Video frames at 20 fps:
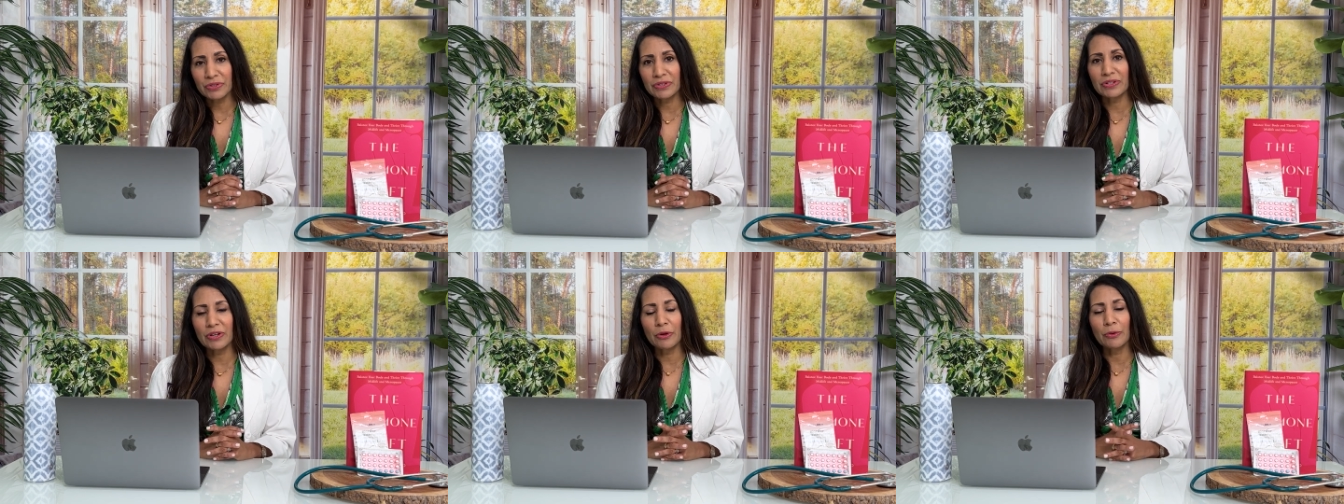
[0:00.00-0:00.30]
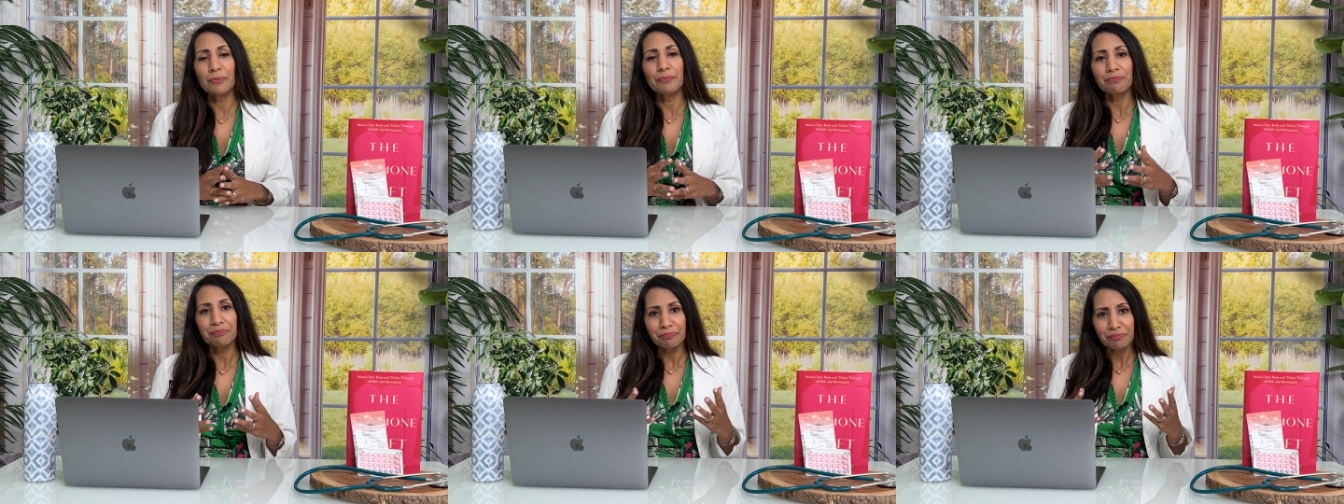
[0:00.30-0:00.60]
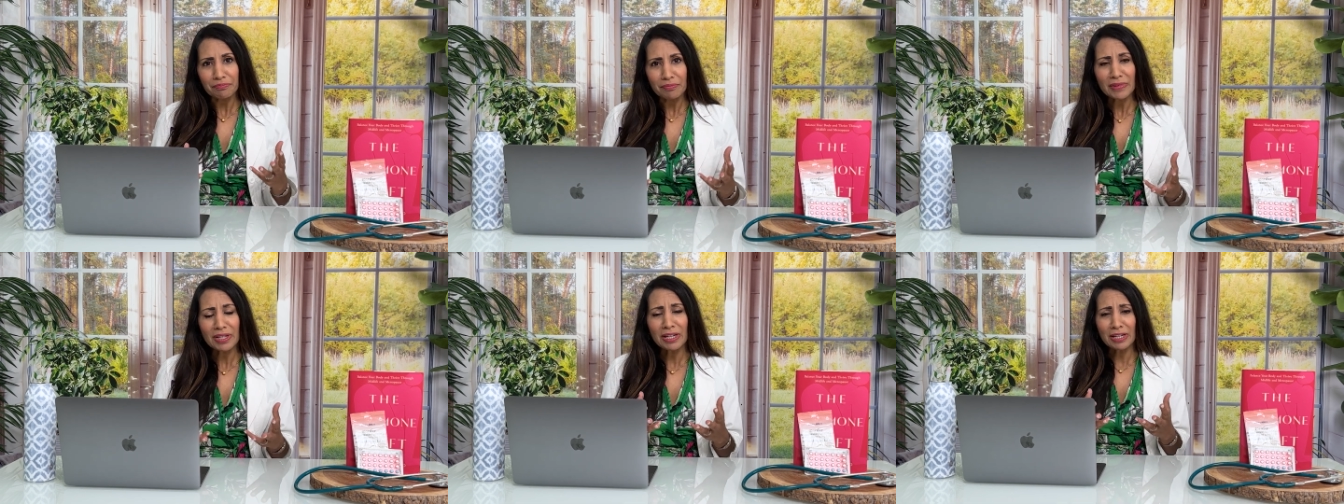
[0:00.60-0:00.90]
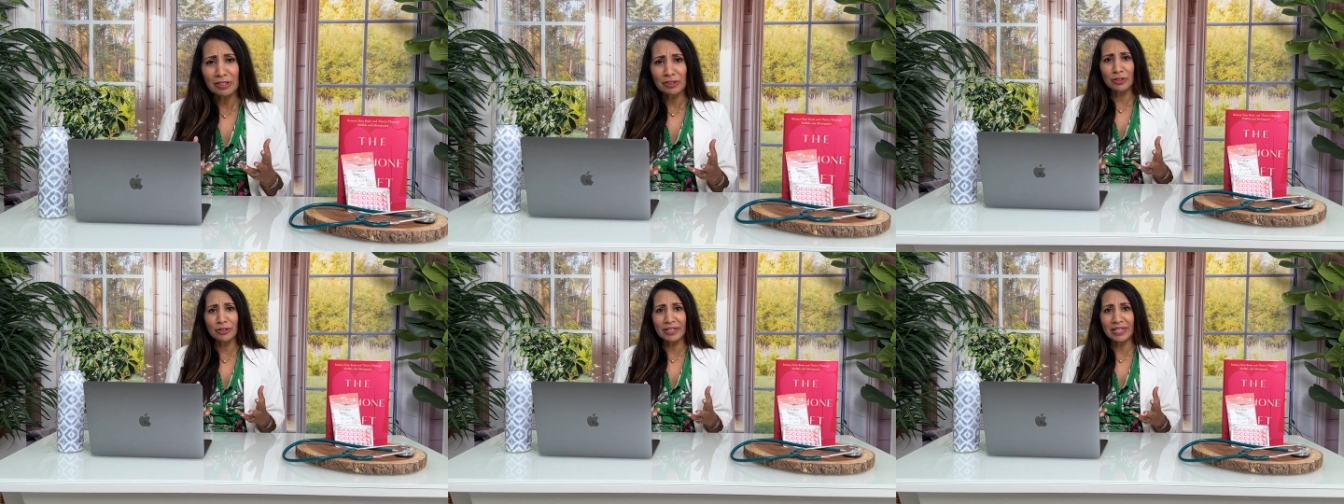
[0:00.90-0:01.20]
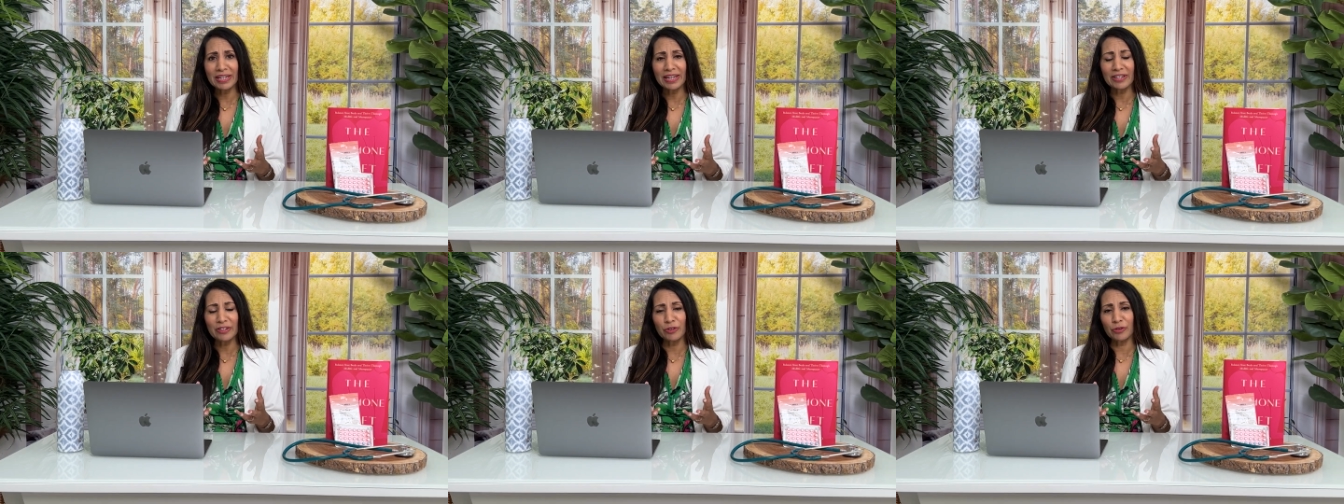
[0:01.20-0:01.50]
So
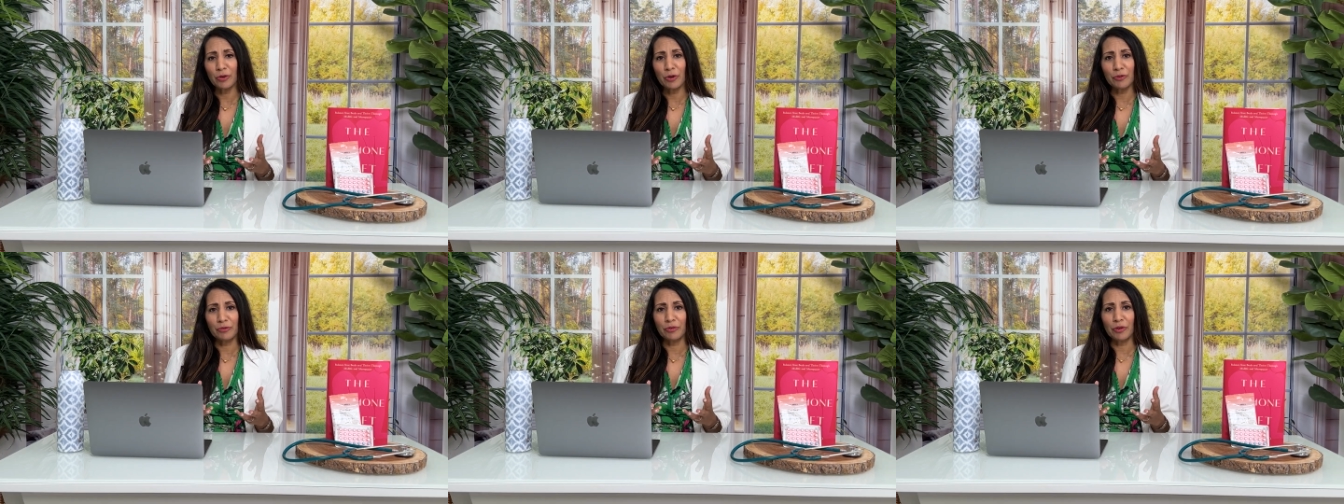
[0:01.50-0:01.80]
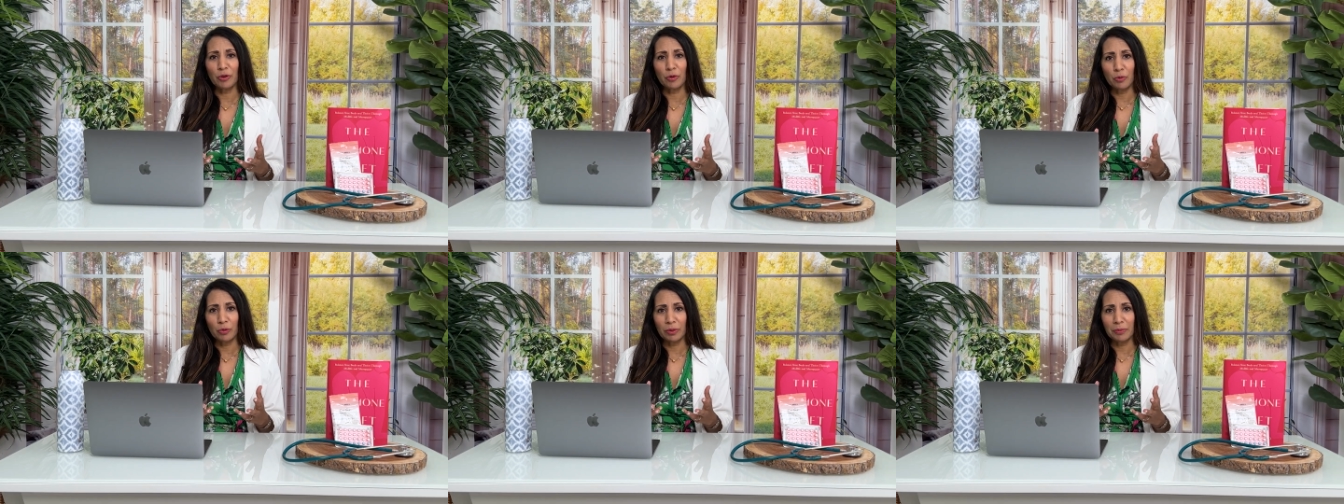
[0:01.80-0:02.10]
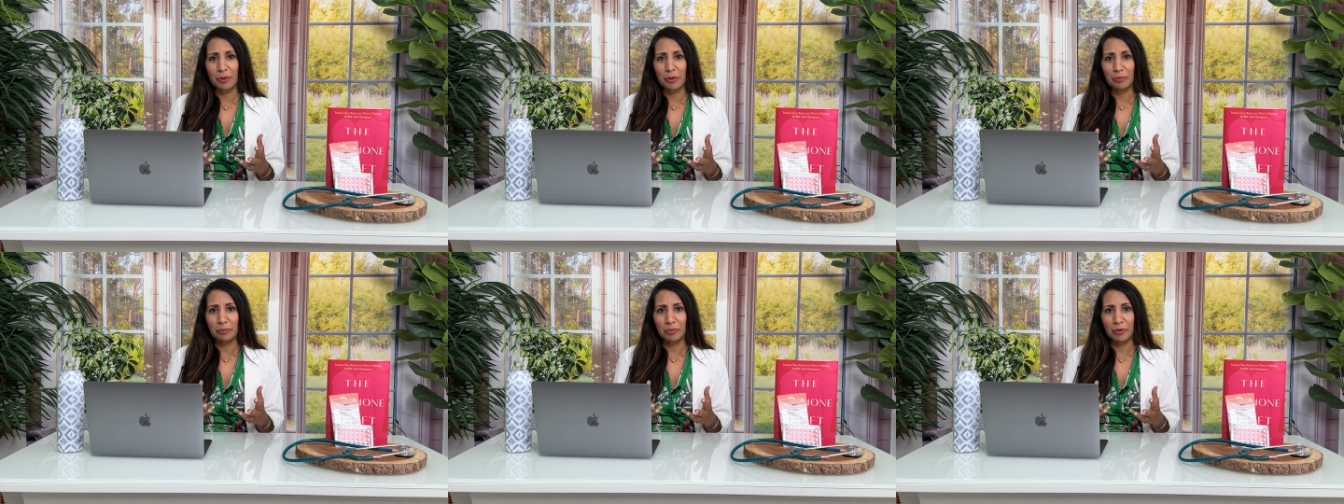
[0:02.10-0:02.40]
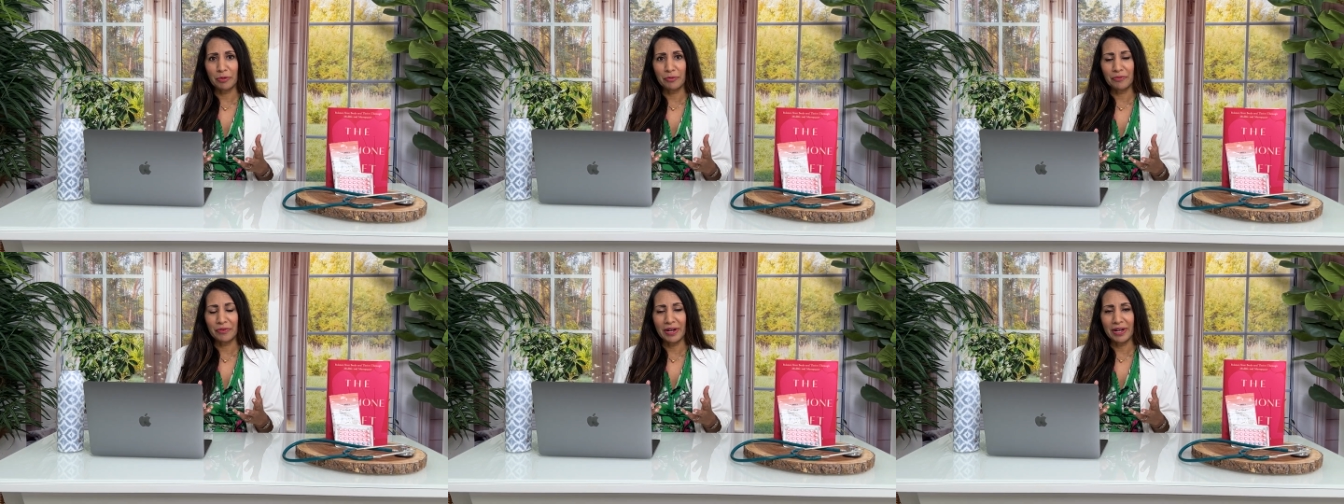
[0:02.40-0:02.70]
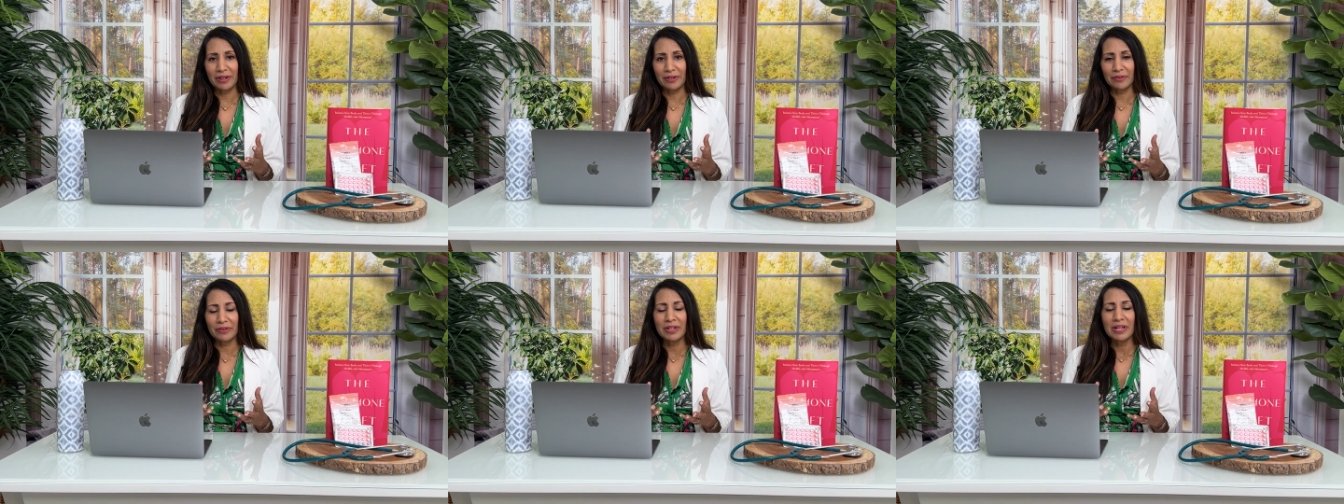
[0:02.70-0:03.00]
looking at your overall hormone
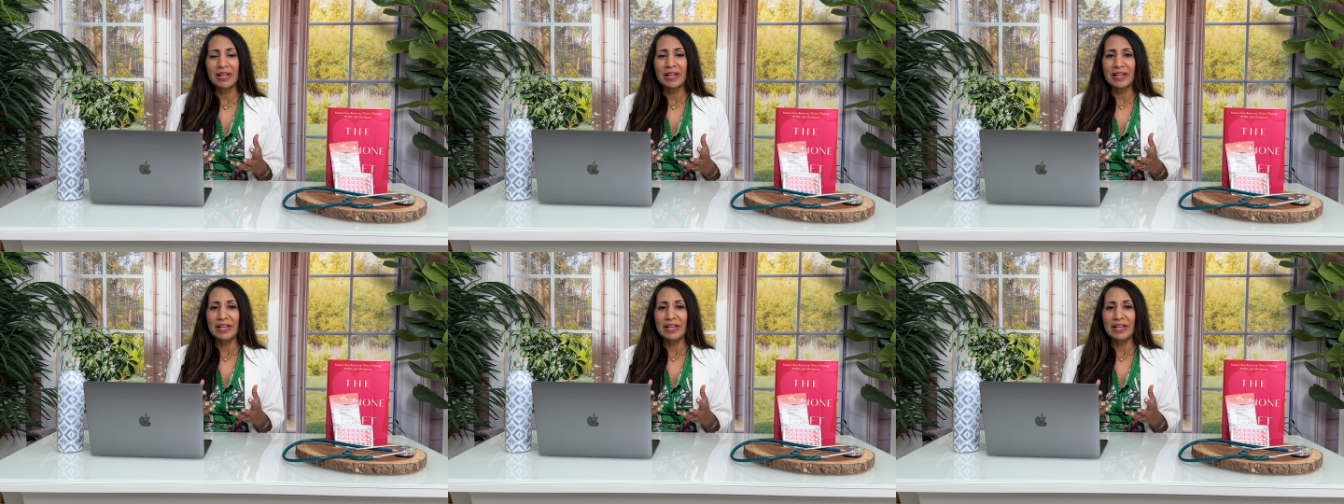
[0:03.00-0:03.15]
profile